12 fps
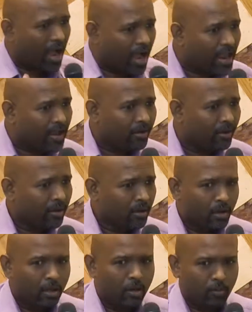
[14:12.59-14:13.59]
Why?
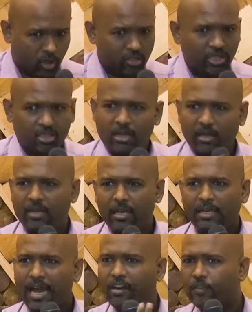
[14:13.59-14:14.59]
Because it, it,
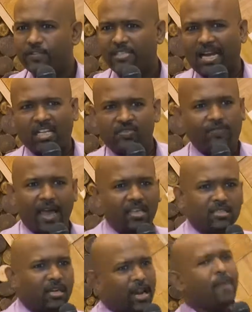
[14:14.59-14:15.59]
it kind of
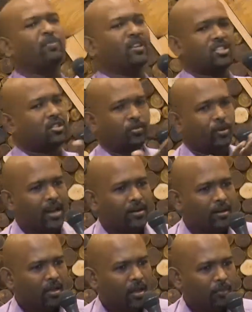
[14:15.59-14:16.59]
satisfies the rapist, right?
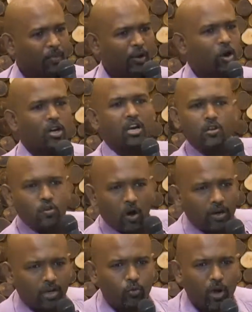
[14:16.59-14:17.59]
But we don't
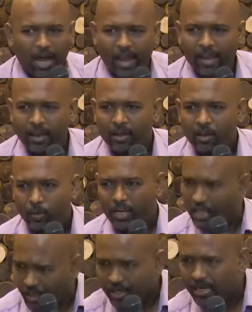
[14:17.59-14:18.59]
condone it. Why? We
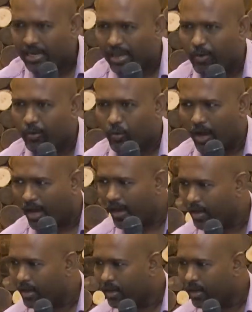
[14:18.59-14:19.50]
need to condemn it. Why?